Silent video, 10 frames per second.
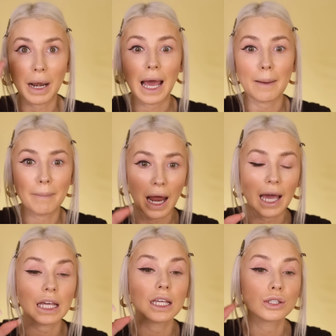
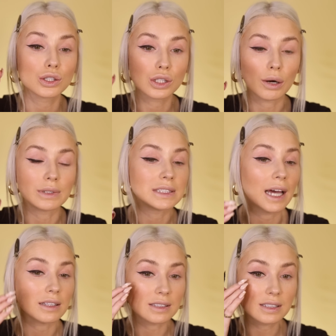black, so
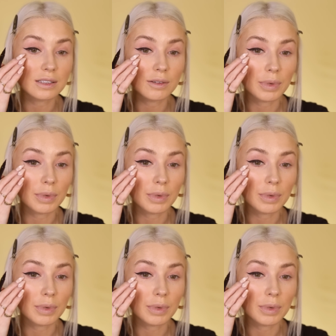intense.